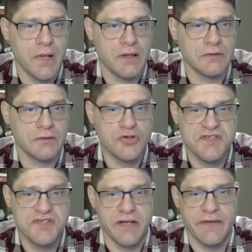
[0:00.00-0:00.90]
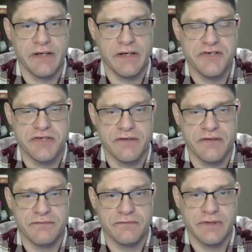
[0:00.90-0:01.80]
losing the initiative.
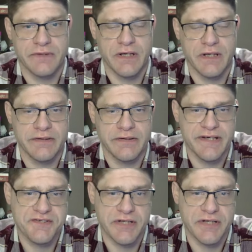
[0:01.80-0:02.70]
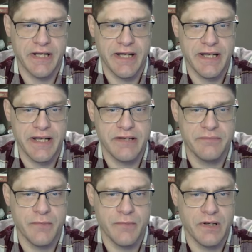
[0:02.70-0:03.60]
Uh, yesterday I had
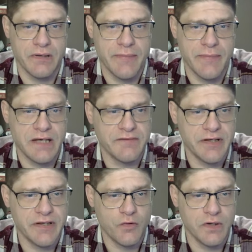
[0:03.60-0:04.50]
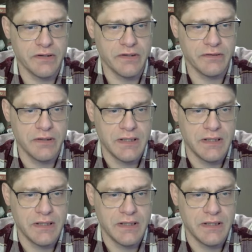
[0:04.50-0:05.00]
uh, made a video on